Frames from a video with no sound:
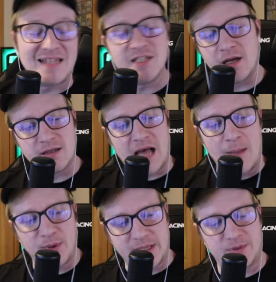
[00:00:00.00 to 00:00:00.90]
Uh, I
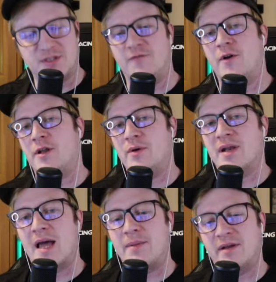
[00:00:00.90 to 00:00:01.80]
put no, that person in front of you in
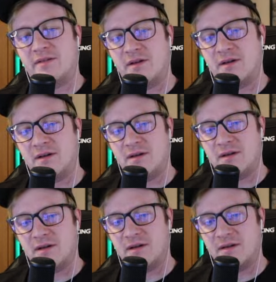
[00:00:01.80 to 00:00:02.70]
line because
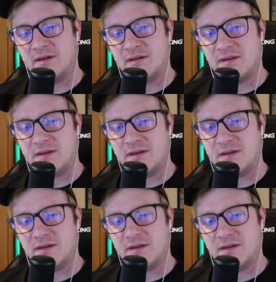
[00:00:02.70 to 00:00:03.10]
uh,